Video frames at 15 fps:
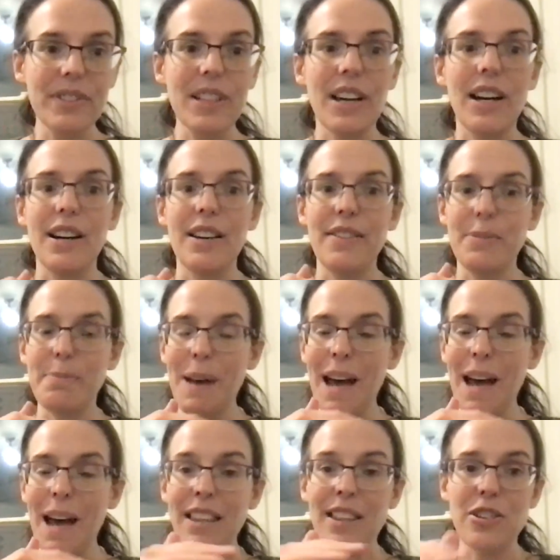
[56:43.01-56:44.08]

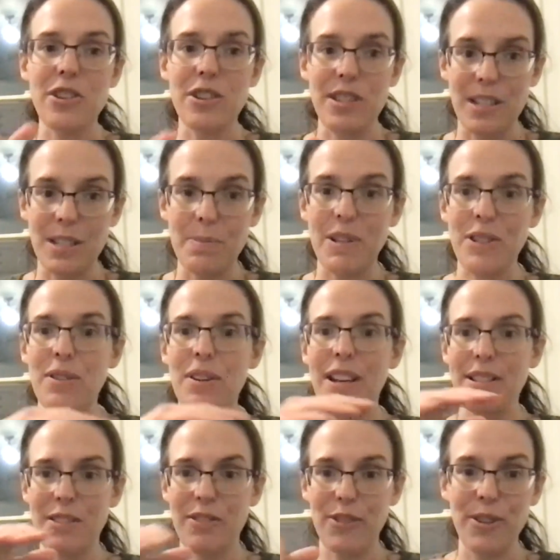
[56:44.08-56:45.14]
pathogen that's been
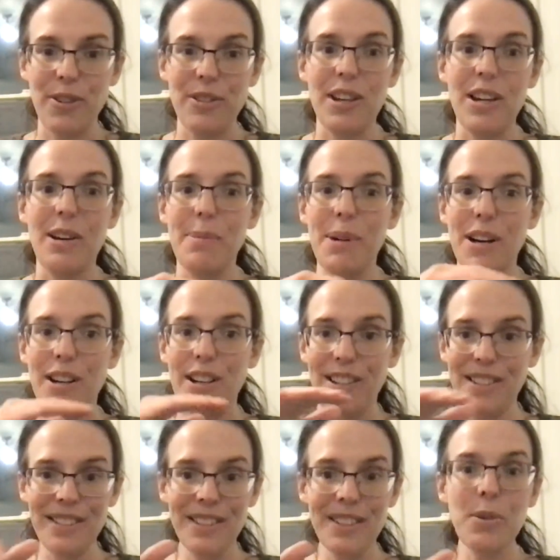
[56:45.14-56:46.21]
transferred among
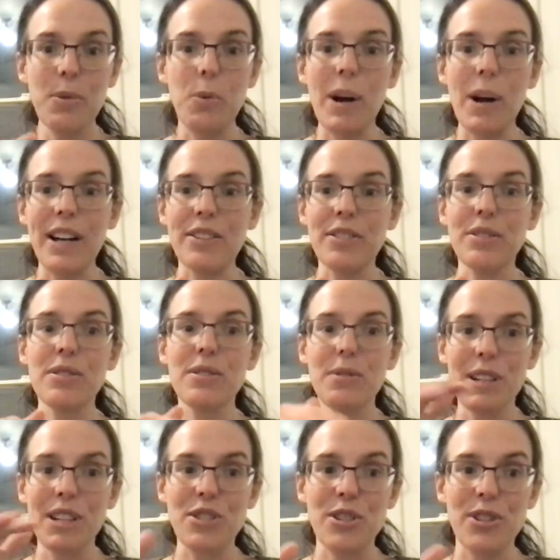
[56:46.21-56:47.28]
wild
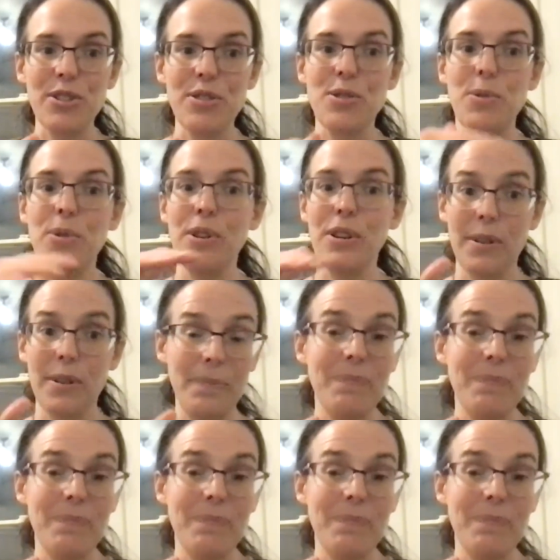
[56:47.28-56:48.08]
creatures or